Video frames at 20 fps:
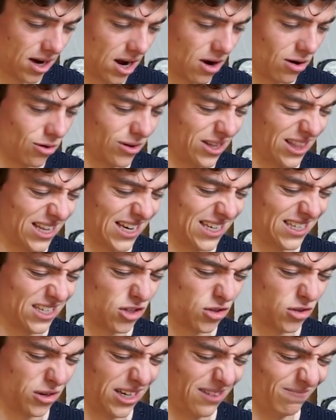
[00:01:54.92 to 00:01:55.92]
Oh, and there's
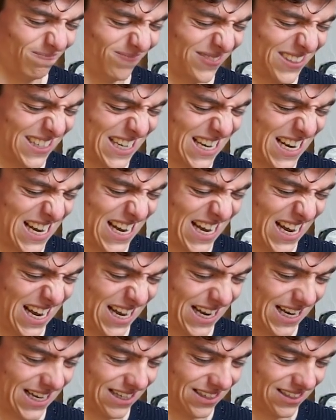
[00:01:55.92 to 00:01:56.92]
a tree.
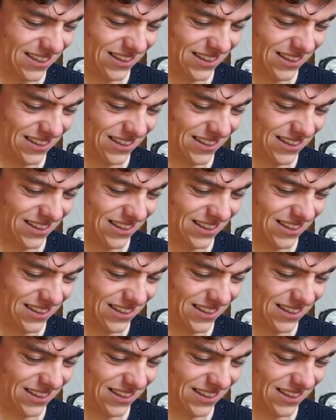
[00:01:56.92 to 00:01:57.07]
Ah.